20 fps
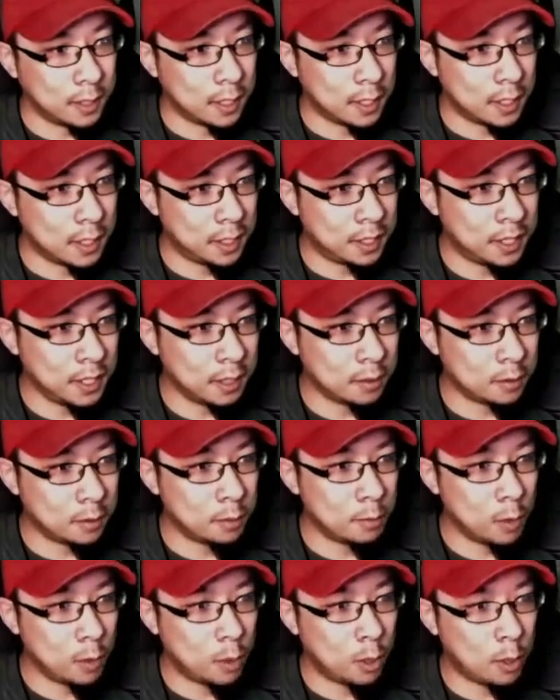the thing is
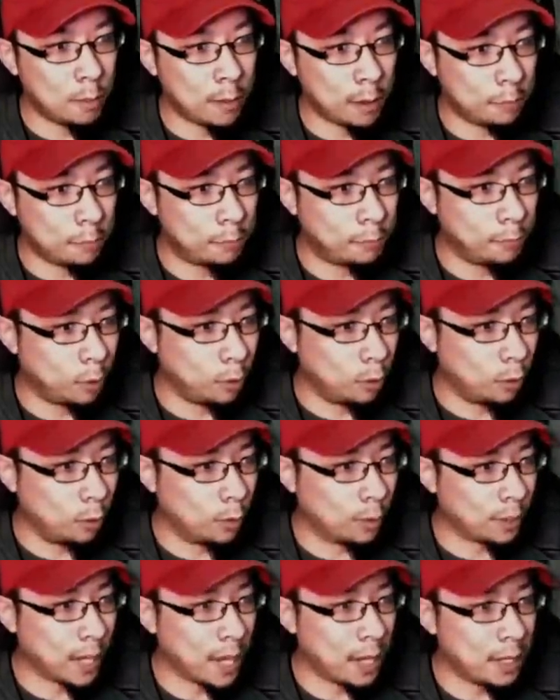with Mortal Kombat 4,
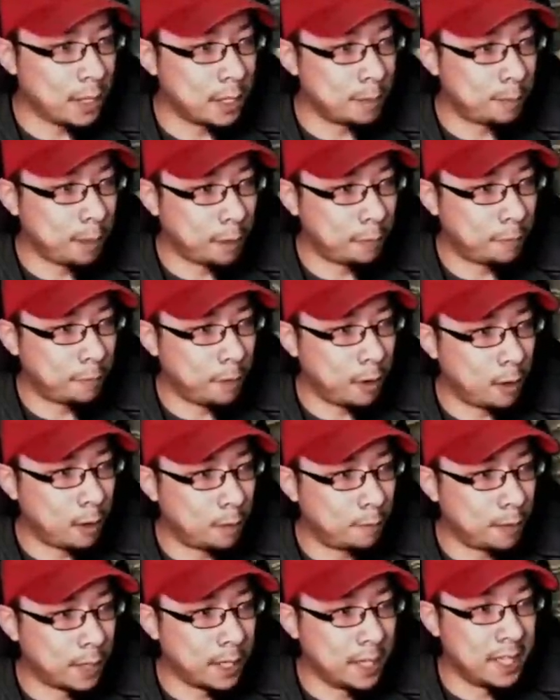that is by far my
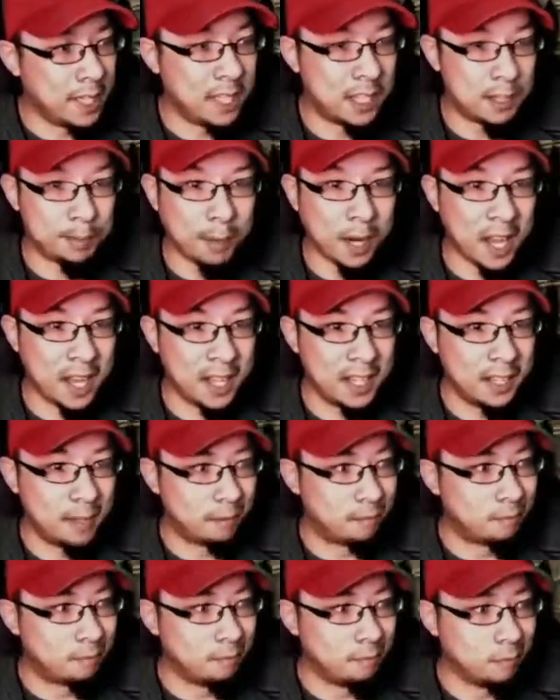least
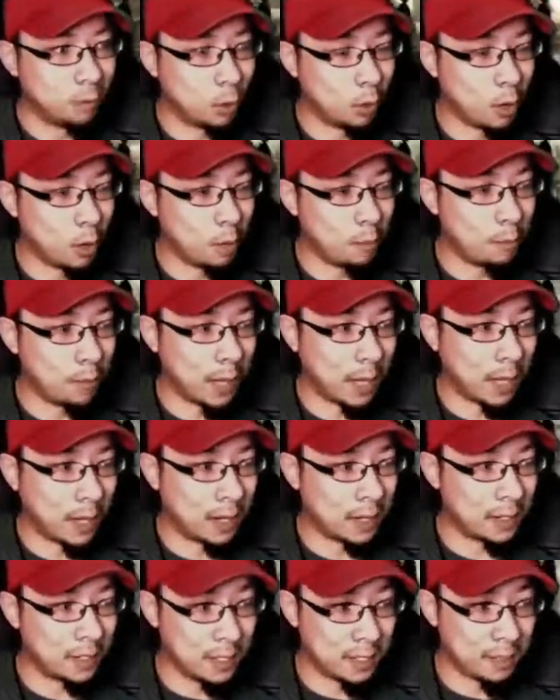played Mortal
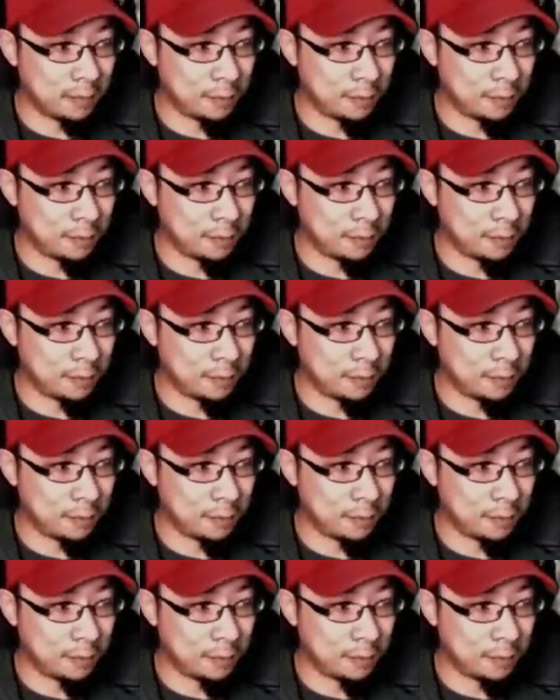Kombat. It's in